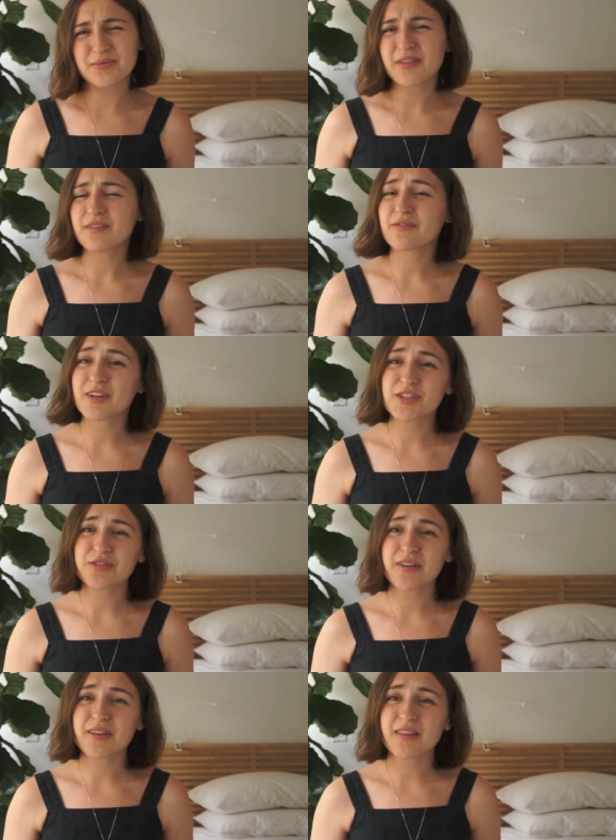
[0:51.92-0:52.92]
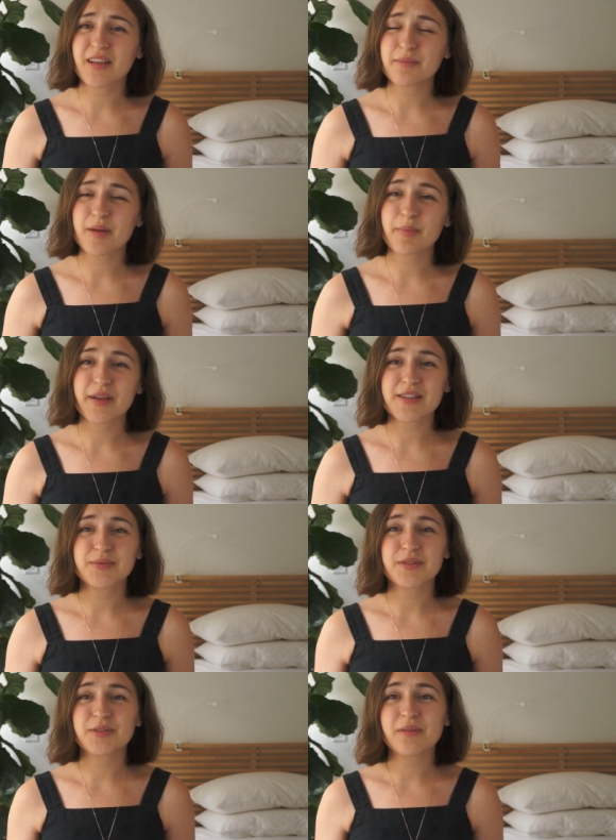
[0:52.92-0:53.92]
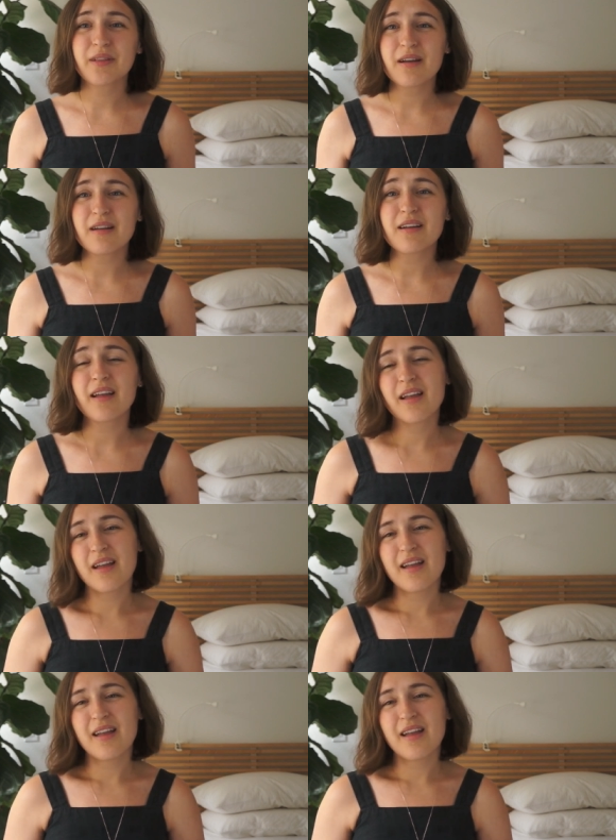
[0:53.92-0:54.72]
really frustrated that my pants were too long,